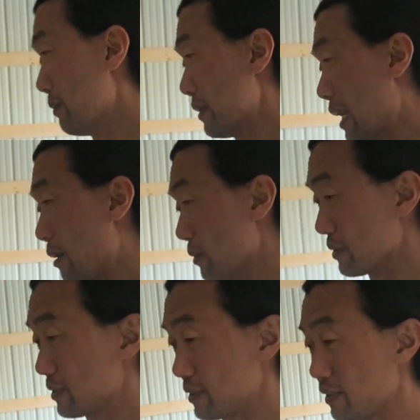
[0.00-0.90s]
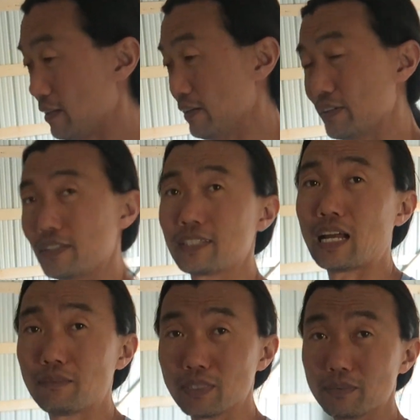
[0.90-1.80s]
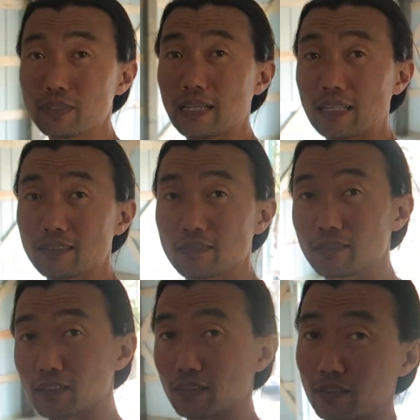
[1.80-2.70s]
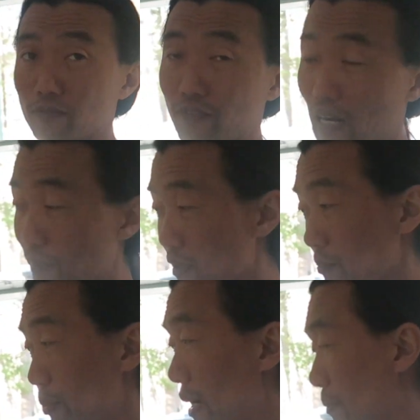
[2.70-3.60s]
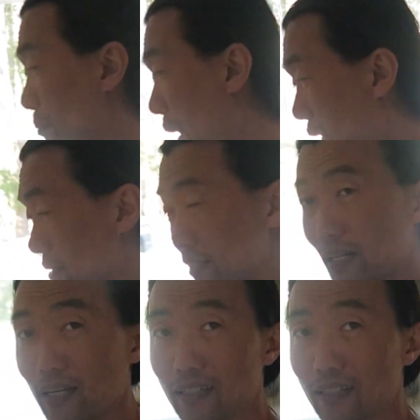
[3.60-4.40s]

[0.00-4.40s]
but I was under a time limit. That Viber compactor